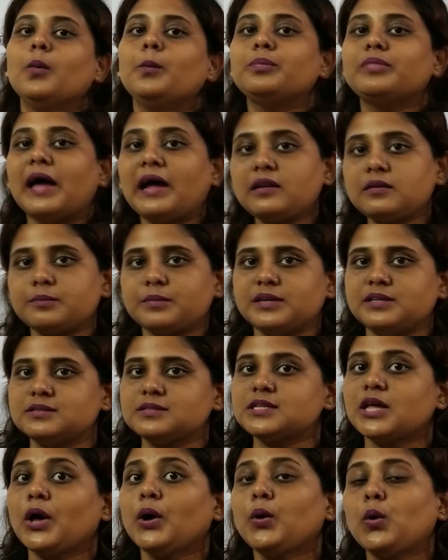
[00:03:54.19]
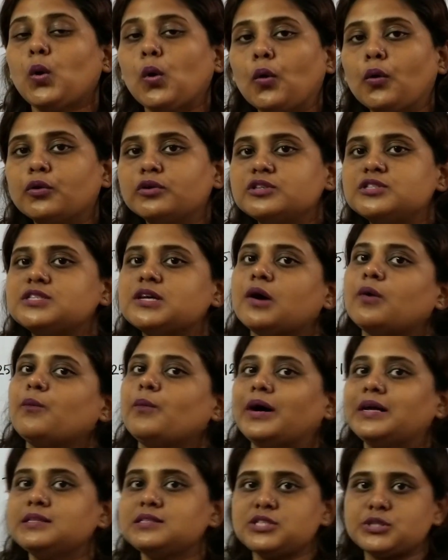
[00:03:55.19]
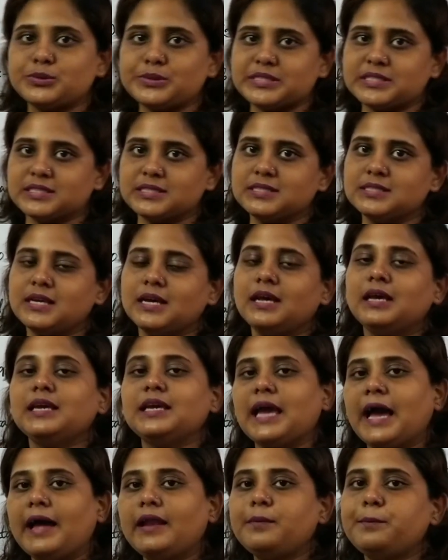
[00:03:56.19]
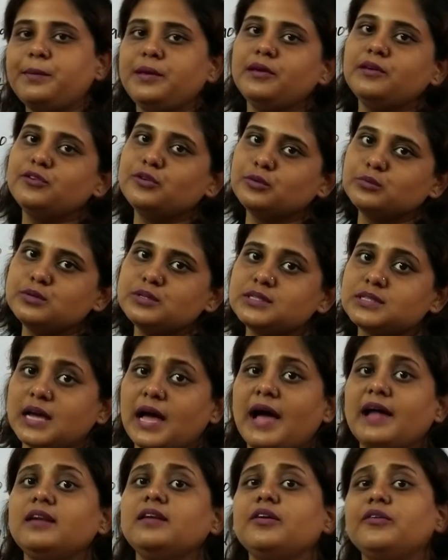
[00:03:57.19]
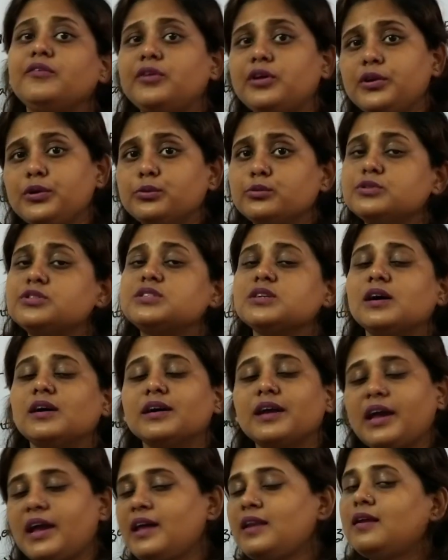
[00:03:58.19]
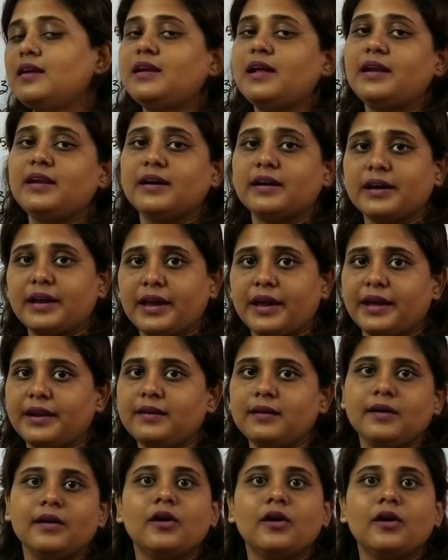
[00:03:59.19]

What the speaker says: That means codes once written can be used and reused again and again